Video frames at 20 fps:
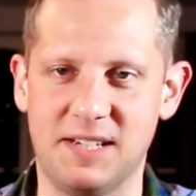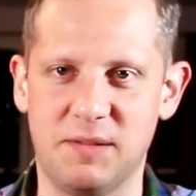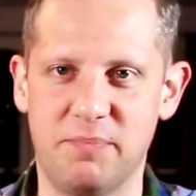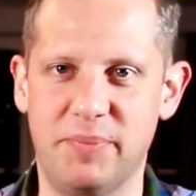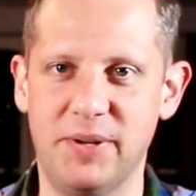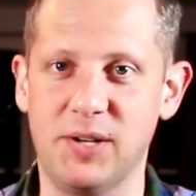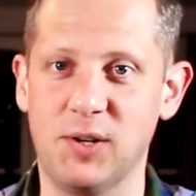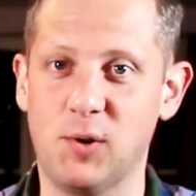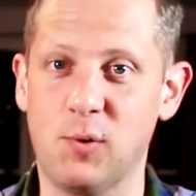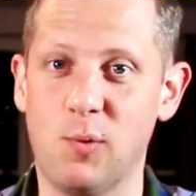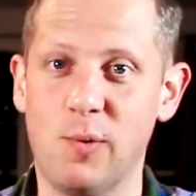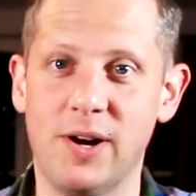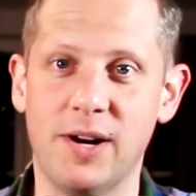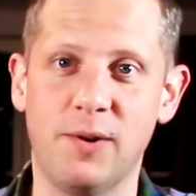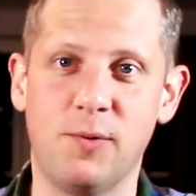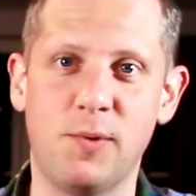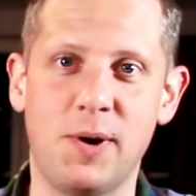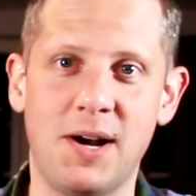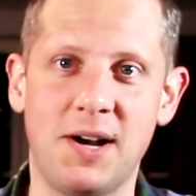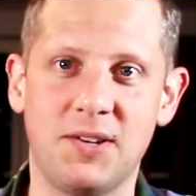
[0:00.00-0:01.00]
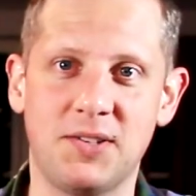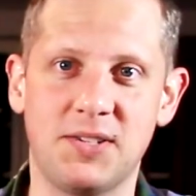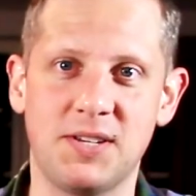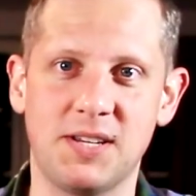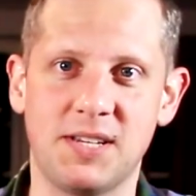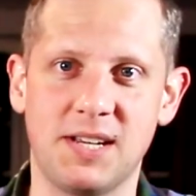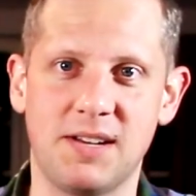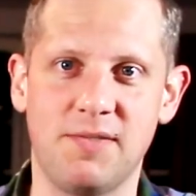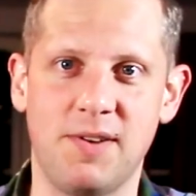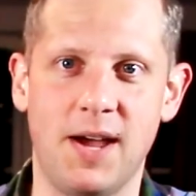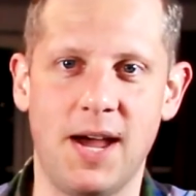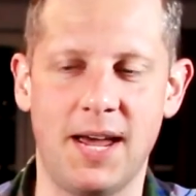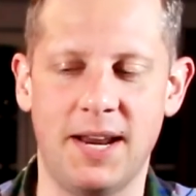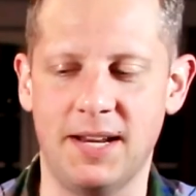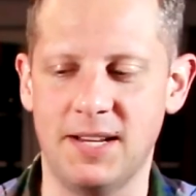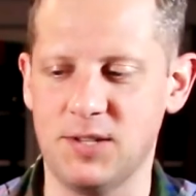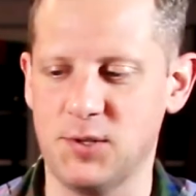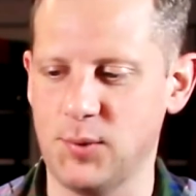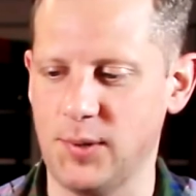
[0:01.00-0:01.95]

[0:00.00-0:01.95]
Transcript: It's been quite a while since I've had it,